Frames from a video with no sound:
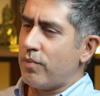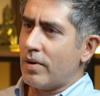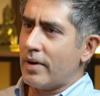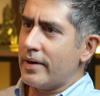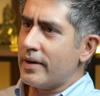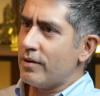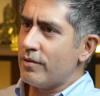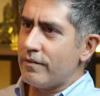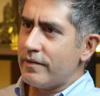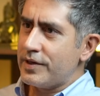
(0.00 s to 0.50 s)

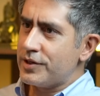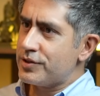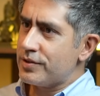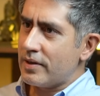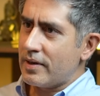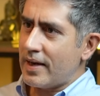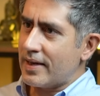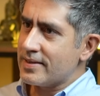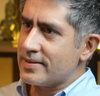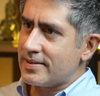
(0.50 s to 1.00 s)
What
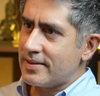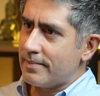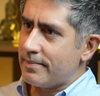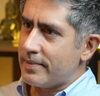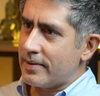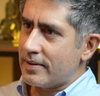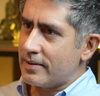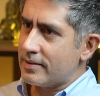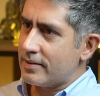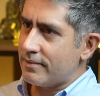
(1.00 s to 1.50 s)
innovation has there
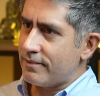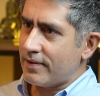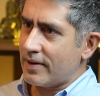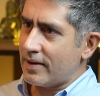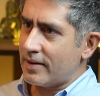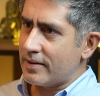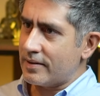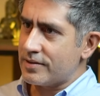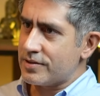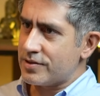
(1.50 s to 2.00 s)
been in the
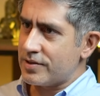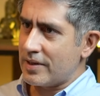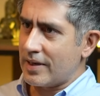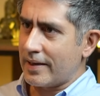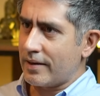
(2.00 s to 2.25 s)
fan industry?